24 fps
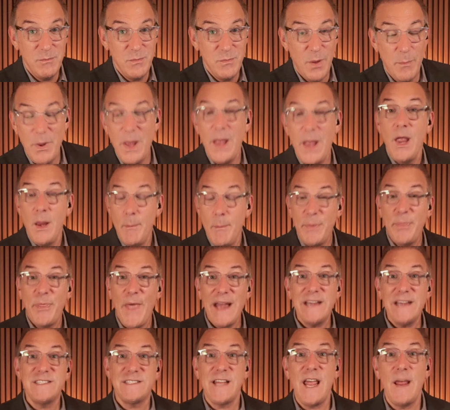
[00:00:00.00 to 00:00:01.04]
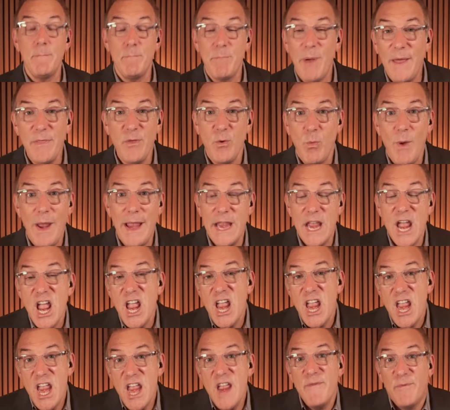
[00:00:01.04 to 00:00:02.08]
But that said, by the way,
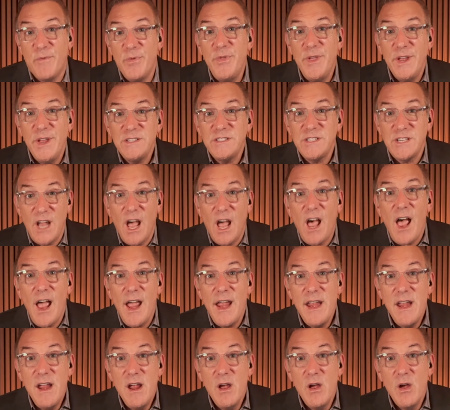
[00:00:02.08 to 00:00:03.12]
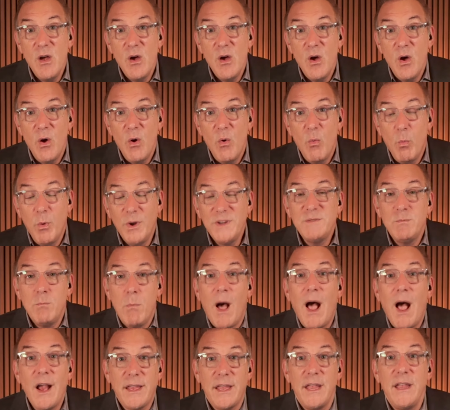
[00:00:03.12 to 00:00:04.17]
if this guy was
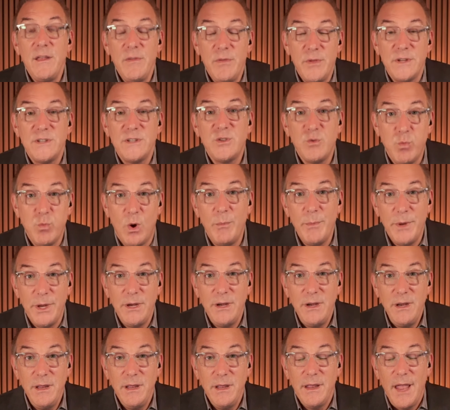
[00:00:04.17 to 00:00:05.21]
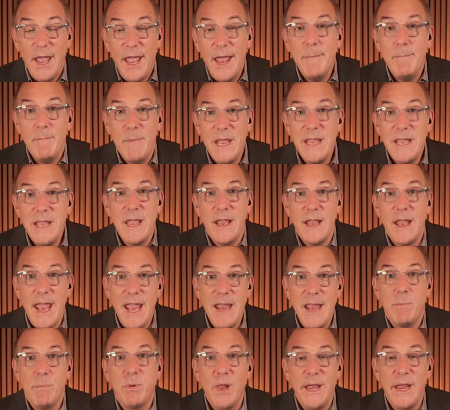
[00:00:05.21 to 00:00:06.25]
mocking this woman and making
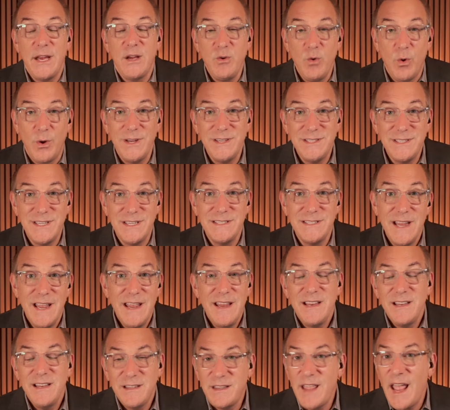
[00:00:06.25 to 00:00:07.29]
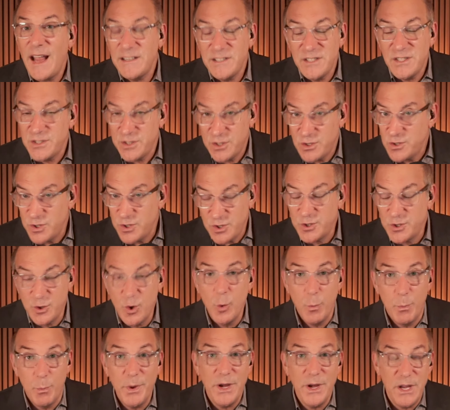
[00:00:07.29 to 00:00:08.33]
ape-like noises, that's
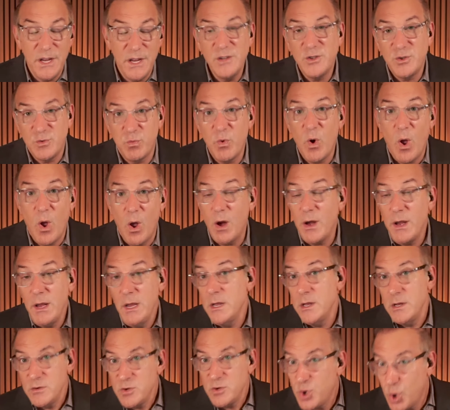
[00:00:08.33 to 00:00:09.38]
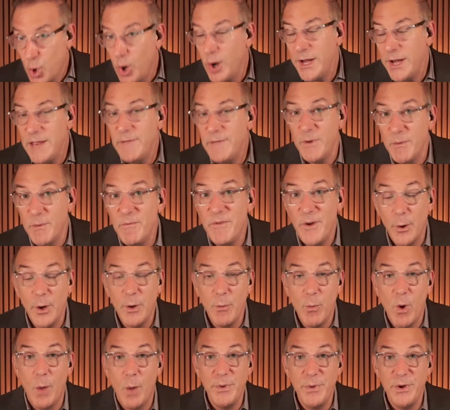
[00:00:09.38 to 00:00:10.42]
stupid. It's wrong. Could even very
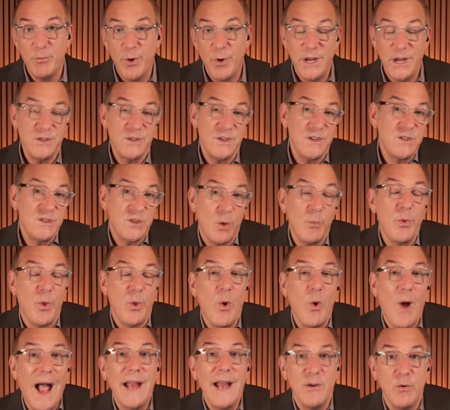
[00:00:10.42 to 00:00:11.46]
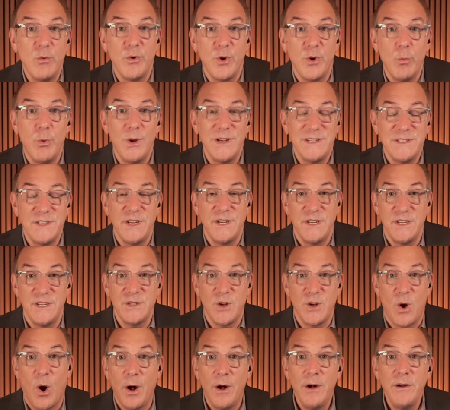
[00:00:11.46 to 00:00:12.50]
well be racist, although I don't know what's in his
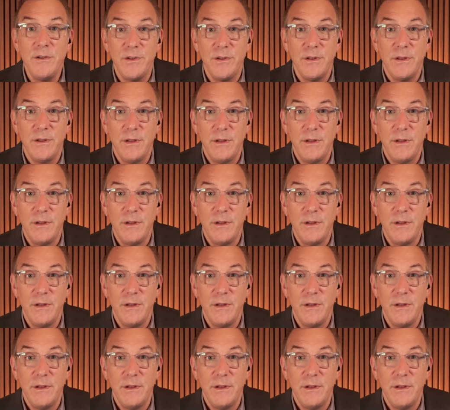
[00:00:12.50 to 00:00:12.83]
heart.